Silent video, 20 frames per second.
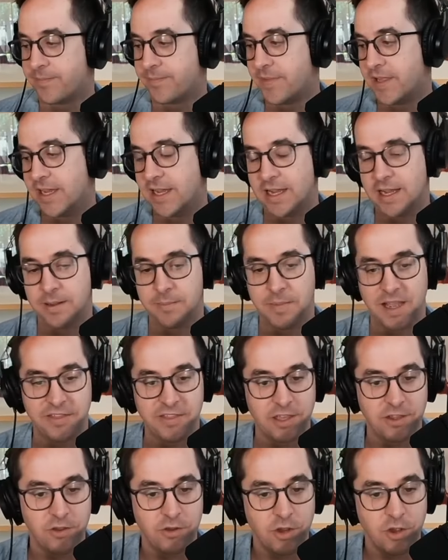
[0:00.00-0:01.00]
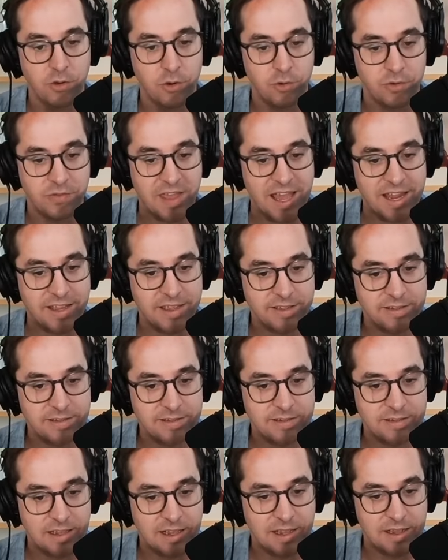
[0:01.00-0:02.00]
Um, I think you know who that
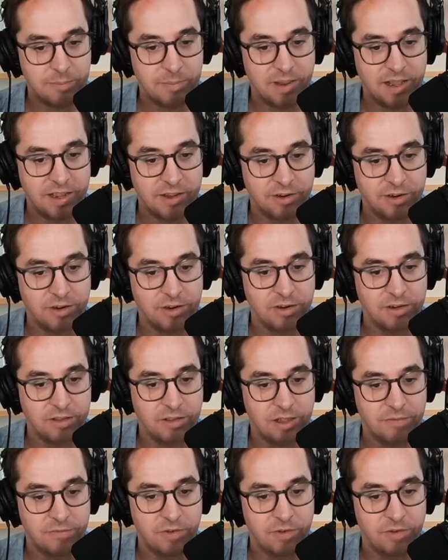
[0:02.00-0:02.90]
is uh, yeah, by your love for